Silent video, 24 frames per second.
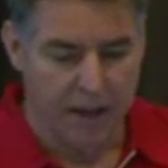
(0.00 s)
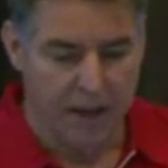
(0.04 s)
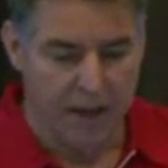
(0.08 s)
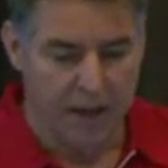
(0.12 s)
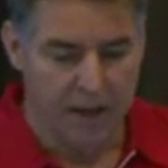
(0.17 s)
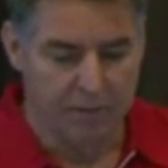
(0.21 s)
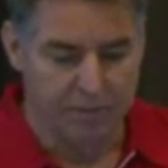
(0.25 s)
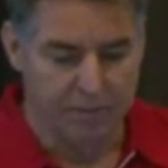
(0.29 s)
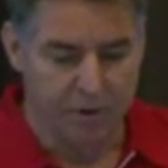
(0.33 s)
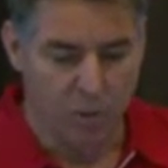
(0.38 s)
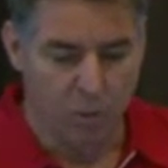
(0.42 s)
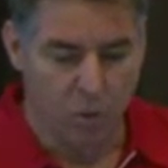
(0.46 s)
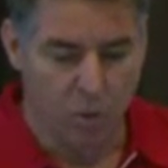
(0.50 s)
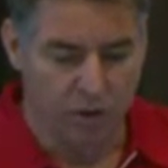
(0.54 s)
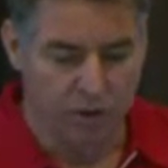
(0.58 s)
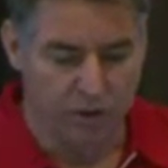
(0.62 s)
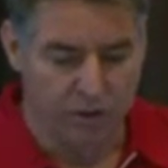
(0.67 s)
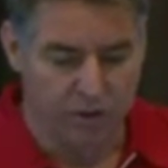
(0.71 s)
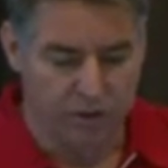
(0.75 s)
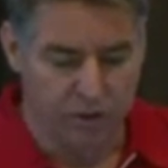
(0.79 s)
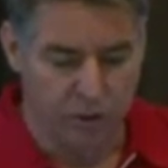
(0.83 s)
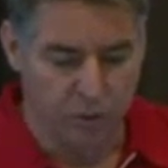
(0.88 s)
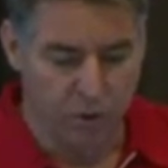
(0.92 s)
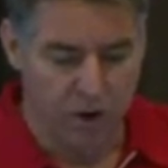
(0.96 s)
And if I
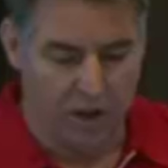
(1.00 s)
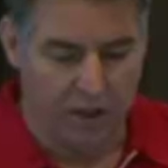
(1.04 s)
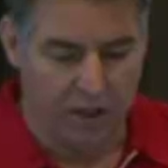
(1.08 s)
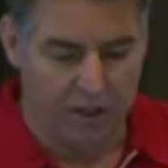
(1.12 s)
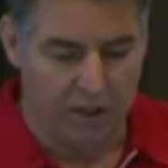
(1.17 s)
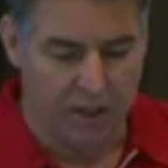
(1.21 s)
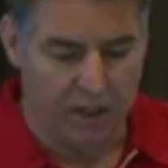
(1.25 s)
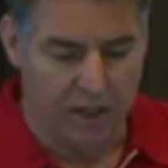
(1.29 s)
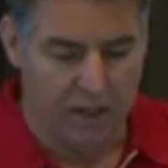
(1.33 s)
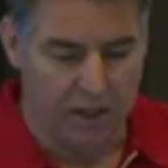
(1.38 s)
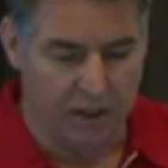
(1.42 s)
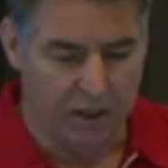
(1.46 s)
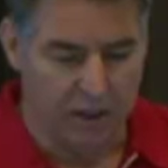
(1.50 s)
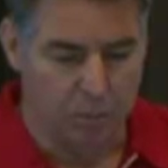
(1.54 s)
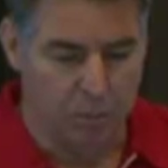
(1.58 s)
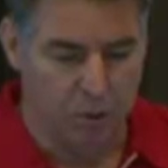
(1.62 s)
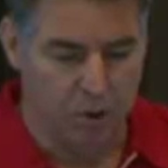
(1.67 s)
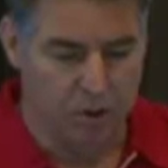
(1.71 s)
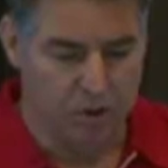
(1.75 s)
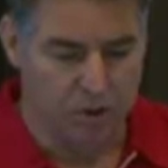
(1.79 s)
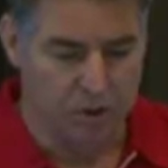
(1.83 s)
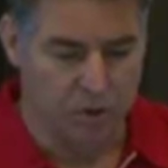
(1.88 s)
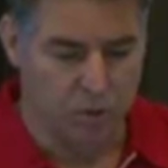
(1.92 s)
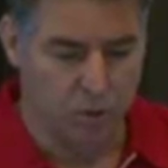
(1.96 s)
wanted to, I could then hit the
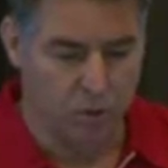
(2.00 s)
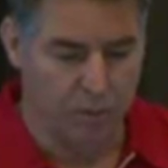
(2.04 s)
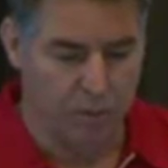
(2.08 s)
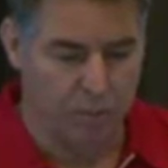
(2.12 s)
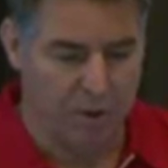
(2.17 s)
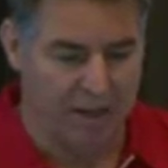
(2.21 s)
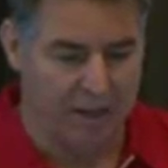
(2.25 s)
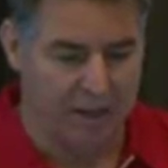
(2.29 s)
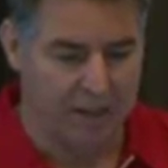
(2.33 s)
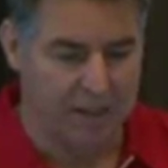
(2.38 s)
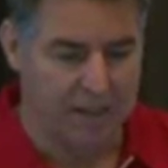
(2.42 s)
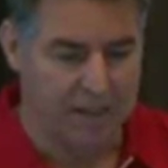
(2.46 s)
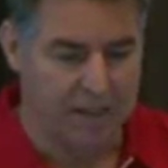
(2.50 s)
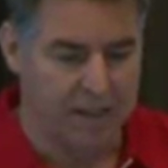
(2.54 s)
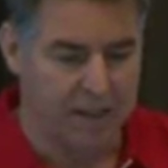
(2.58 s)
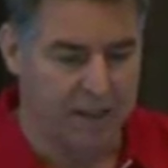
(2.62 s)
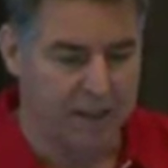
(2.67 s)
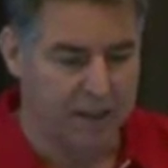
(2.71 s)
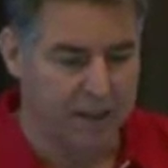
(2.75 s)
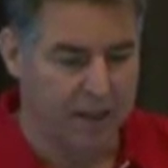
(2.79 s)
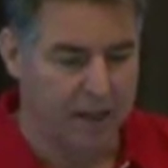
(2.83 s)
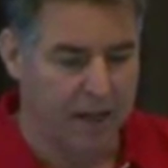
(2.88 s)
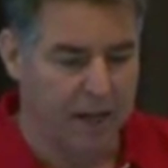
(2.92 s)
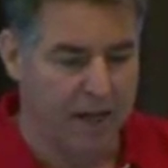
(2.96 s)
purchase order button
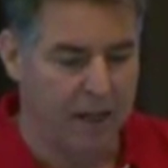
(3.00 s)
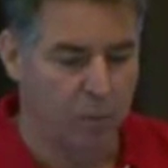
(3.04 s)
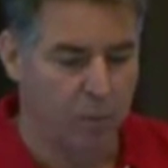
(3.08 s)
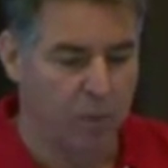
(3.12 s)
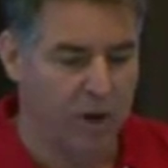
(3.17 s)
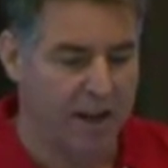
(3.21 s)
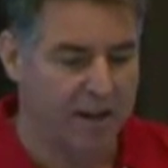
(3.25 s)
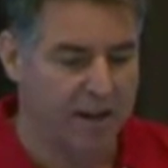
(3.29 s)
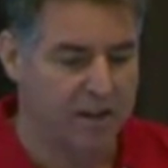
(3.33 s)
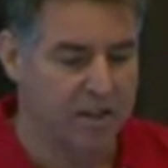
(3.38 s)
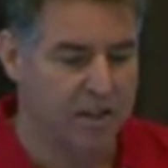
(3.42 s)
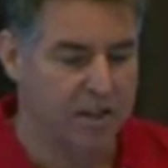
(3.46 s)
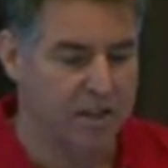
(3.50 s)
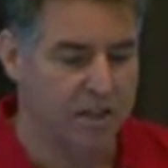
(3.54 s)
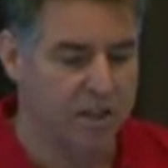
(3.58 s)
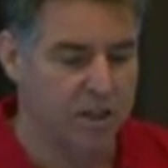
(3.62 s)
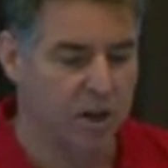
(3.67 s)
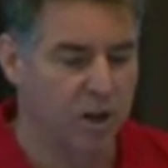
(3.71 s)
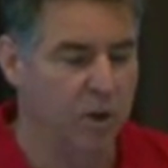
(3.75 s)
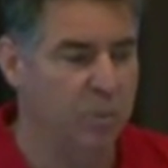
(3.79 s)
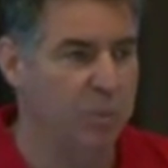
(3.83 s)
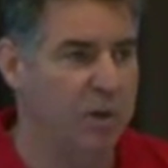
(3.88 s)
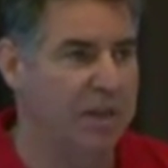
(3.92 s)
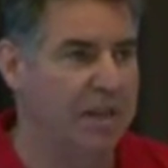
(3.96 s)
here and it would actually
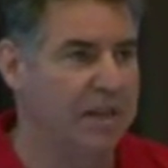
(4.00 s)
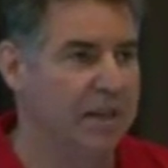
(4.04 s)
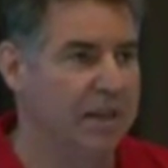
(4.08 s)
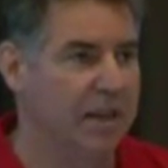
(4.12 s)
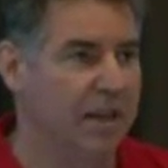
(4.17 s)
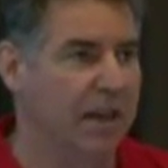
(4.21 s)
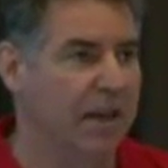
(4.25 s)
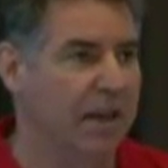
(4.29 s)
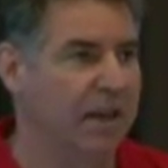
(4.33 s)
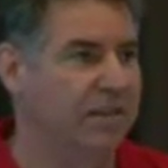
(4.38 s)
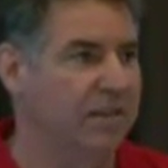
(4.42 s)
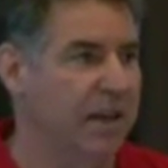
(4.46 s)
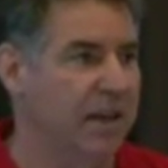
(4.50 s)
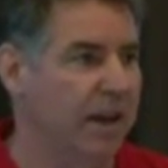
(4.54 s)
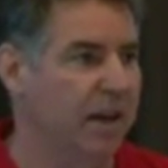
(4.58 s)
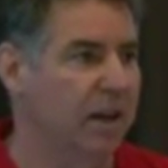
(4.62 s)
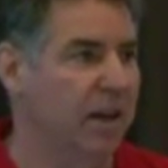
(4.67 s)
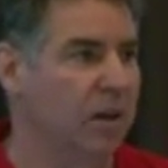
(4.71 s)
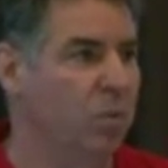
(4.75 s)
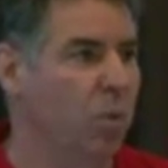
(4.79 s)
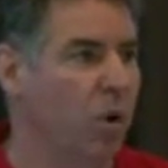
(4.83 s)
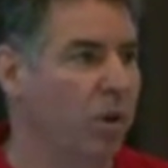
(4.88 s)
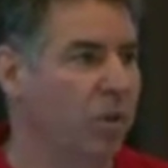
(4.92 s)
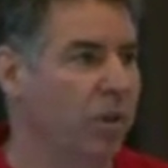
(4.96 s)
show me
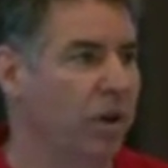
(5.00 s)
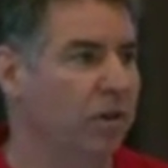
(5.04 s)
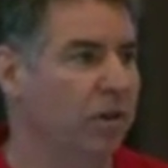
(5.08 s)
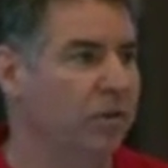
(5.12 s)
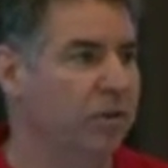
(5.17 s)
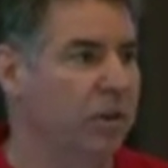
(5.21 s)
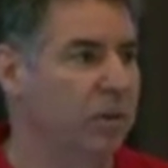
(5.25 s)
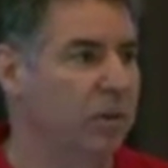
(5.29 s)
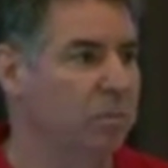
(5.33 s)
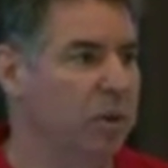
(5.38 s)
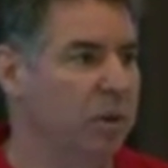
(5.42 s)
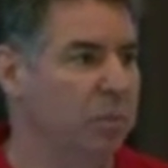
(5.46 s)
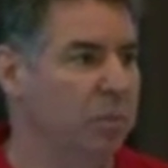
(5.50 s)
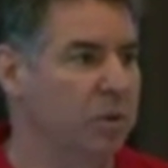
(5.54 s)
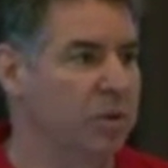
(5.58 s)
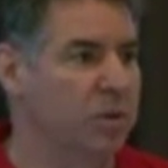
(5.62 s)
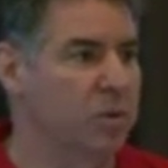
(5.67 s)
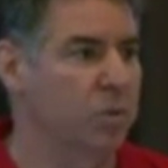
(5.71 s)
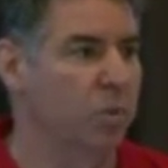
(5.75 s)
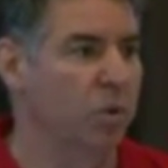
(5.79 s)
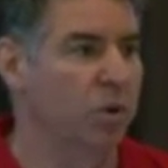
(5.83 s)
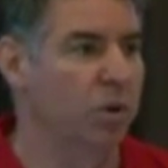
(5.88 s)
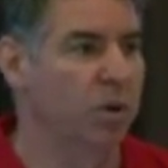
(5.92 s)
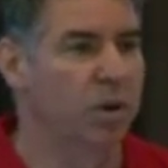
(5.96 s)
exactly what those
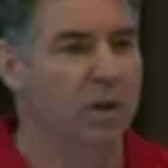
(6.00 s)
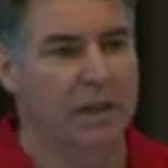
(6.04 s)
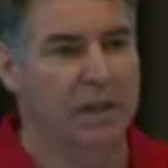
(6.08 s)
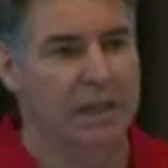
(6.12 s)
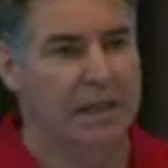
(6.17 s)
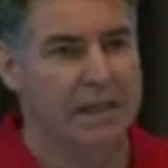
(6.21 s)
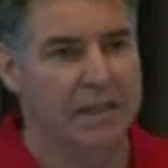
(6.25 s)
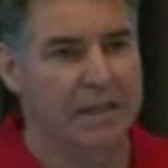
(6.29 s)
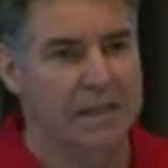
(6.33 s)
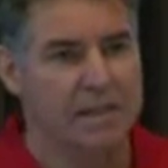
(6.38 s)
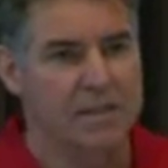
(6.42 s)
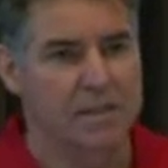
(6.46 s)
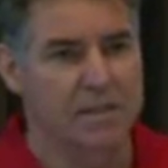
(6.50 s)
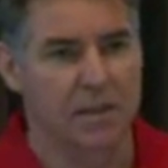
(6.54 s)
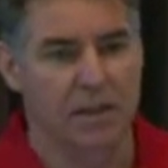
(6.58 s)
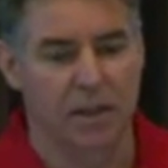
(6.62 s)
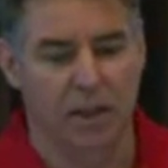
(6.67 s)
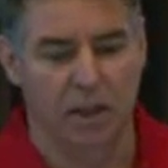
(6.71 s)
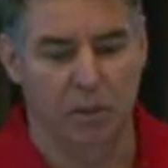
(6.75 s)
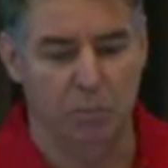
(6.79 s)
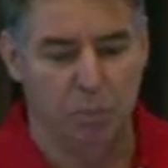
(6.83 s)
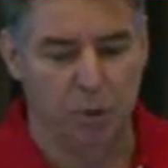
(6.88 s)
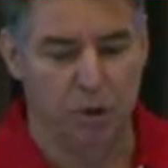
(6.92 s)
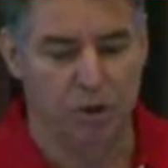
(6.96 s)
commitments were
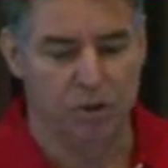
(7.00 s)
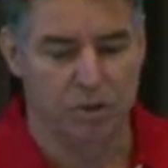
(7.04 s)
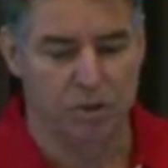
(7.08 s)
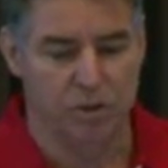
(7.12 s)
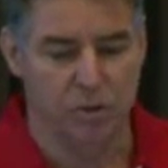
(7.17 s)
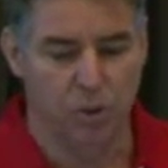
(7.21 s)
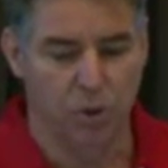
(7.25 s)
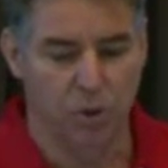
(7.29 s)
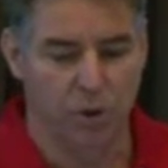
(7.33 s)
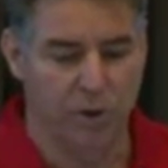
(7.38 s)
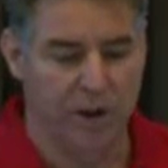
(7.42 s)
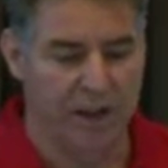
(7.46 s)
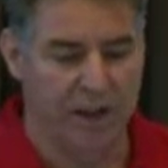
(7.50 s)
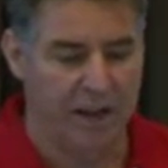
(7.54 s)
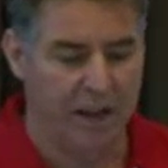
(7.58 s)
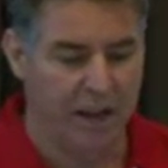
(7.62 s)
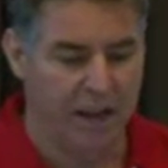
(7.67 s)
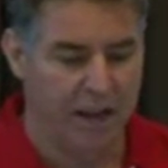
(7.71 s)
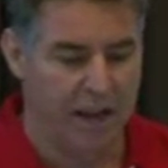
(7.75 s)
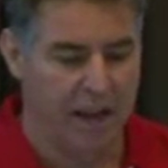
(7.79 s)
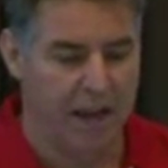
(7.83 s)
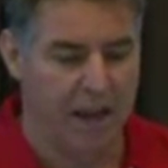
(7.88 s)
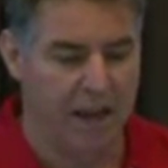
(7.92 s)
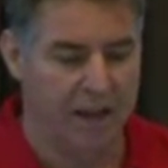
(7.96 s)
sitting in purchase ordering
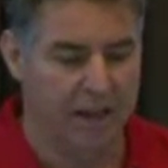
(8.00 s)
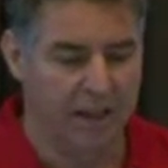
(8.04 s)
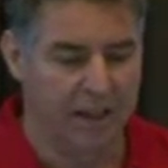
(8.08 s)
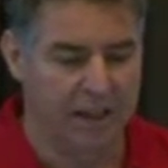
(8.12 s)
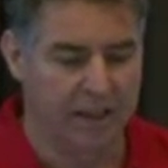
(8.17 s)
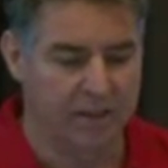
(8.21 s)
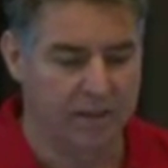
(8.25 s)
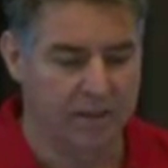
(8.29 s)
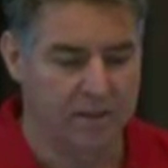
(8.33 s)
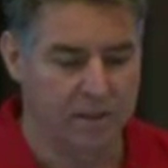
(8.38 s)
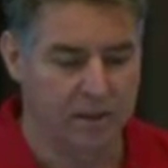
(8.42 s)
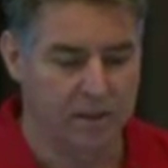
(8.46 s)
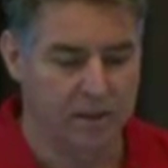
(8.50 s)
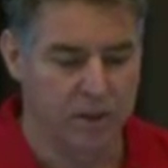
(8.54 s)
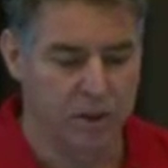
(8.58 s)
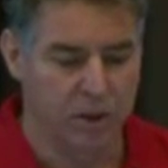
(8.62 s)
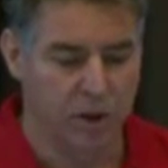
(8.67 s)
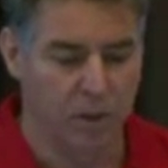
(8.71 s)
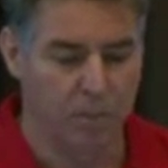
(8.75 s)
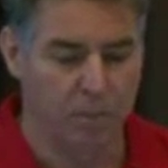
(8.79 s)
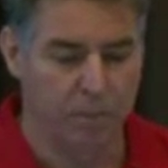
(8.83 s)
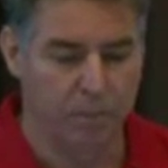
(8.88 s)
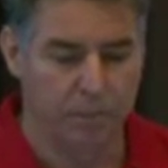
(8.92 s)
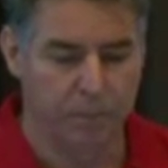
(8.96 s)
and linked to the
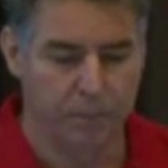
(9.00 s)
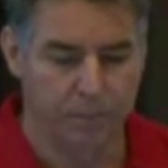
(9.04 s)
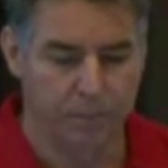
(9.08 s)
job.